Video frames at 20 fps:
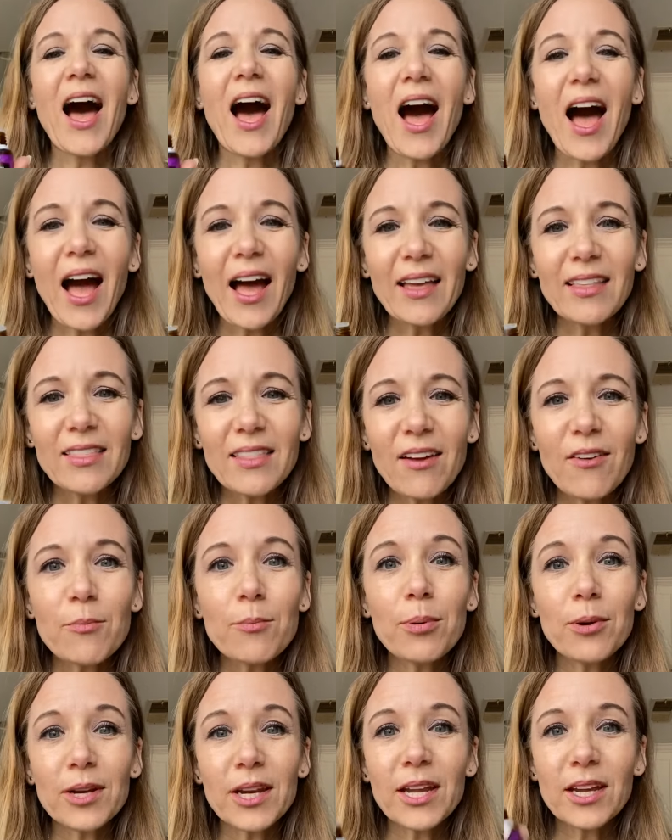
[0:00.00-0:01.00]
I love
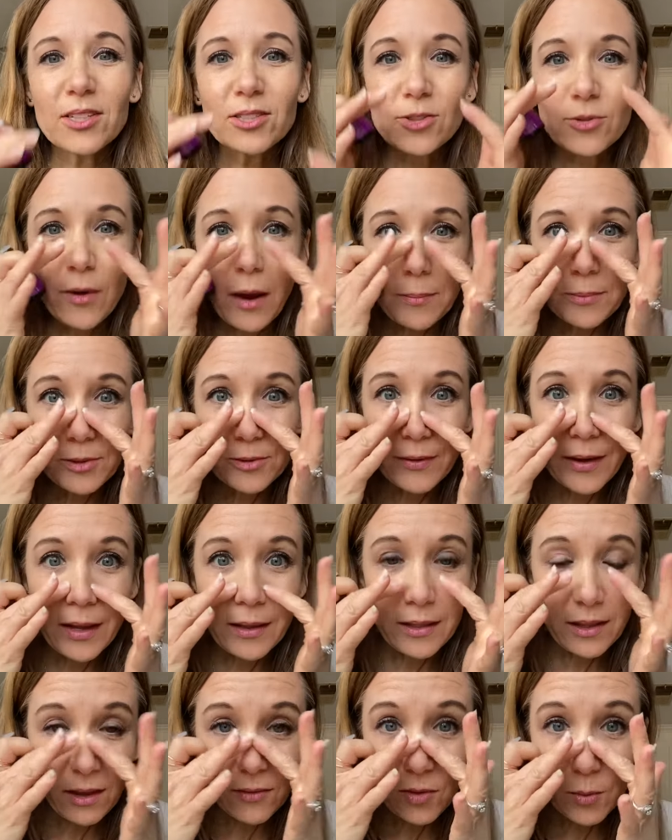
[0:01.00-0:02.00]
putting a drop
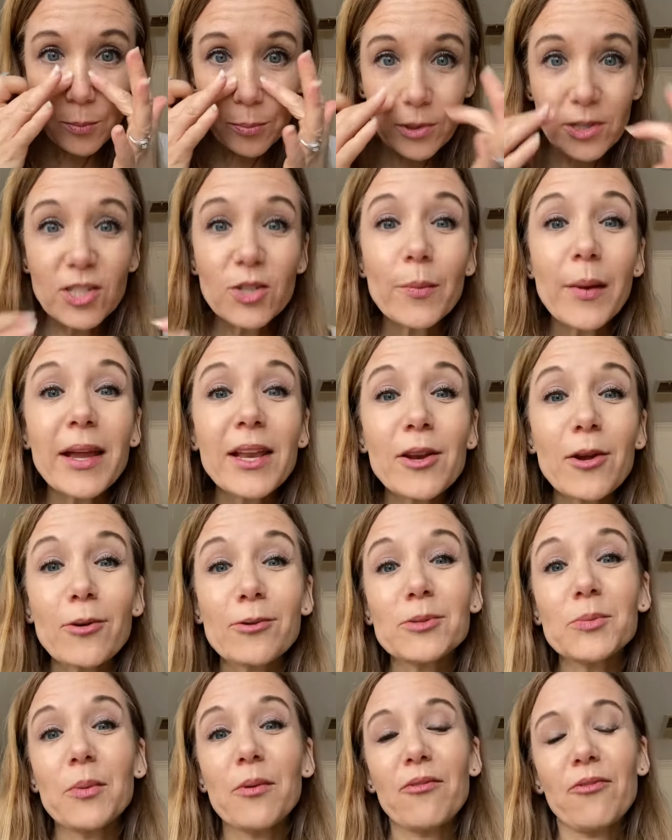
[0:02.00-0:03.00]
directly on the bridge of my
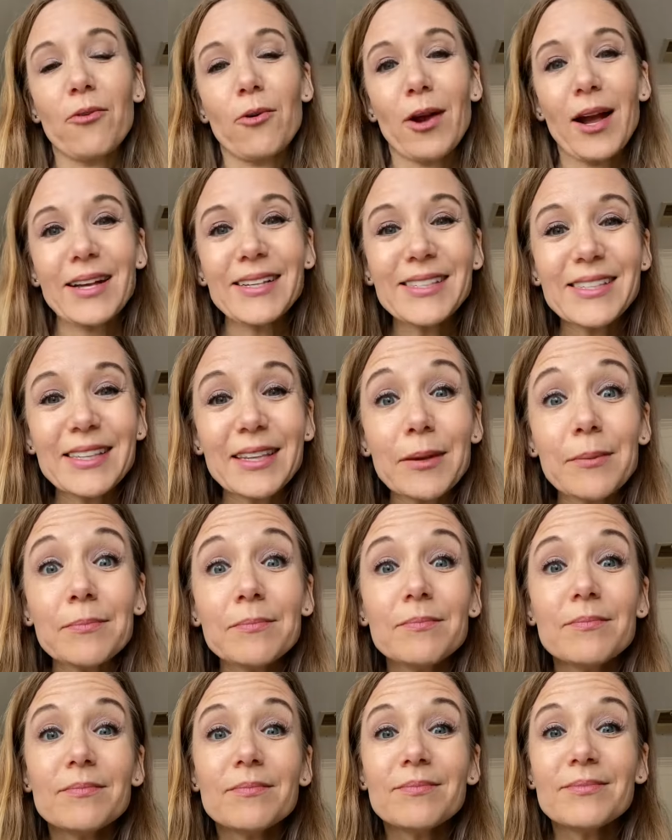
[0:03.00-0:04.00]
nose before I sleep
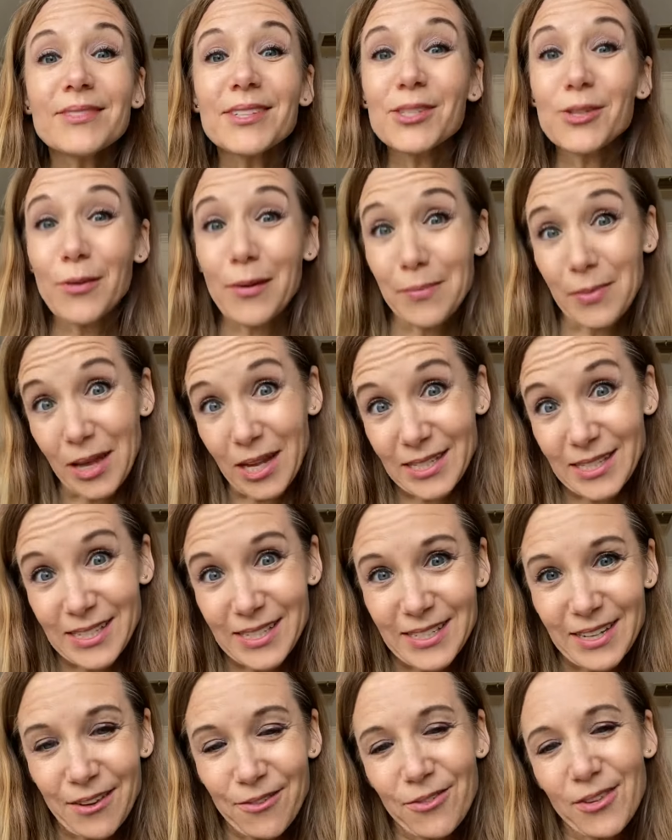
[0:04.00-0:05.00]
so I'm not
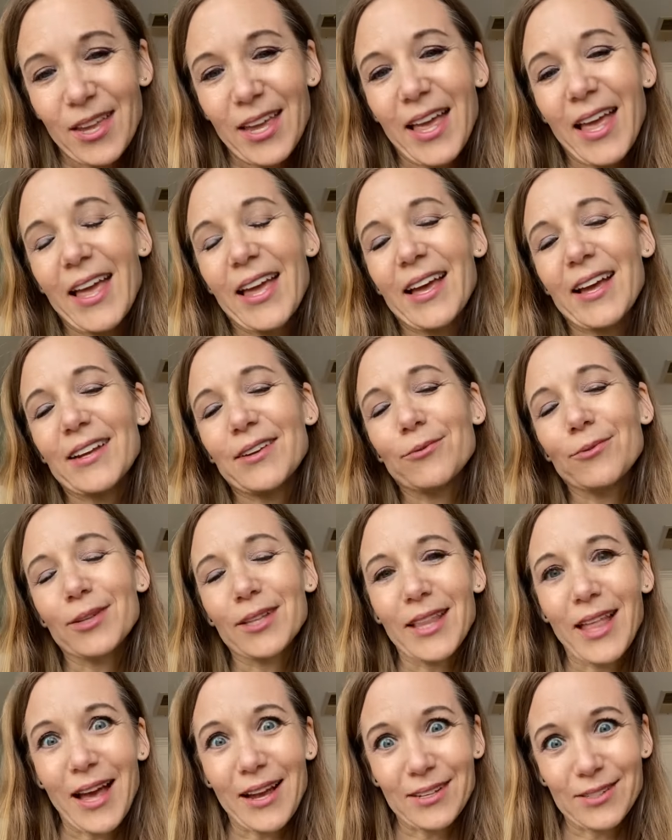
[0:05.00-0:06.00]
stuffy and
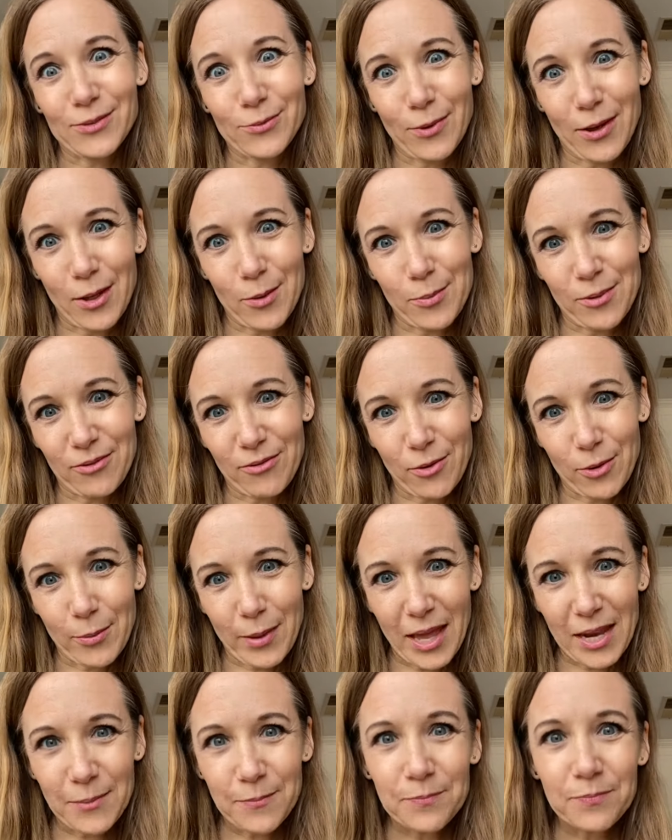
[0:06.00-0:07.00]
relax well before
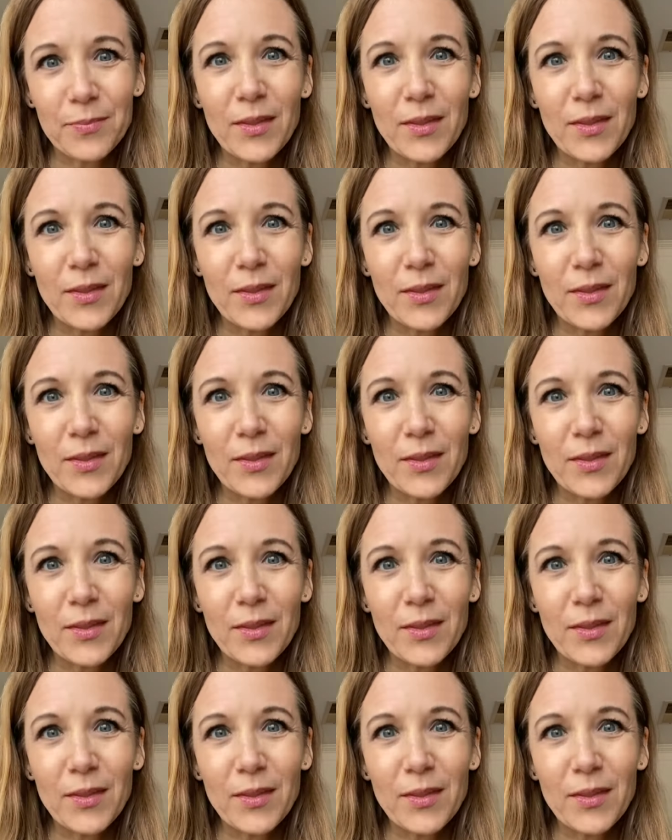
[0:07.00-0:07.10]
bed.